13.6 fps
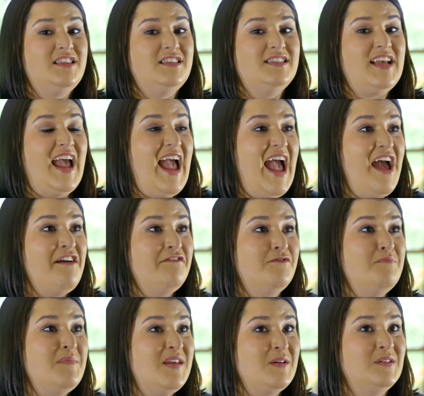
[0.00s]
to have
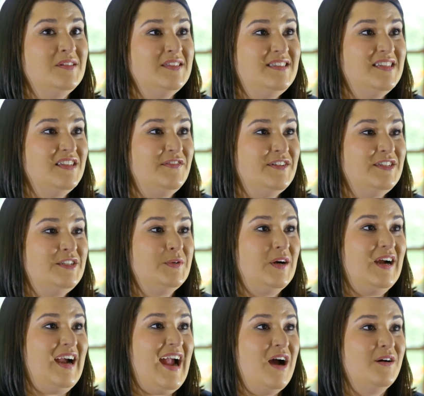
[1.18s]
meals delivered to our
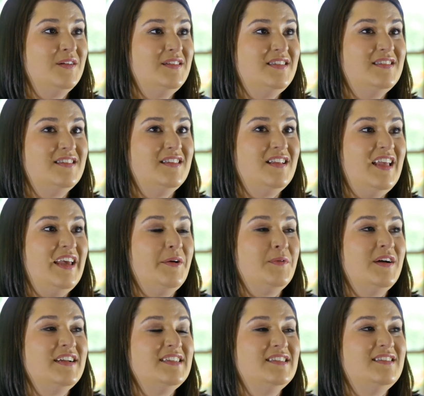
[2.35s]
house, it
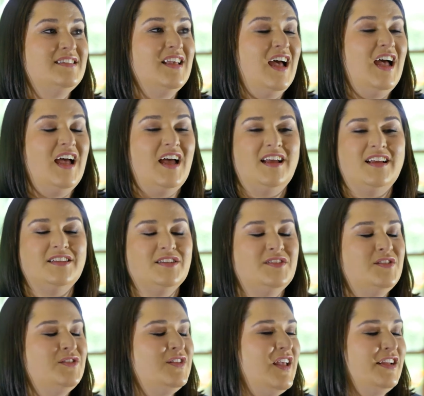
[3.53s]
was
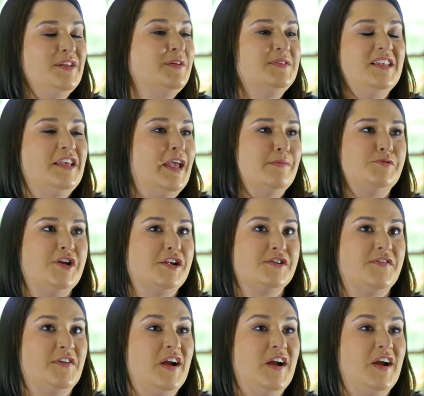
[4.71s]
a game changer for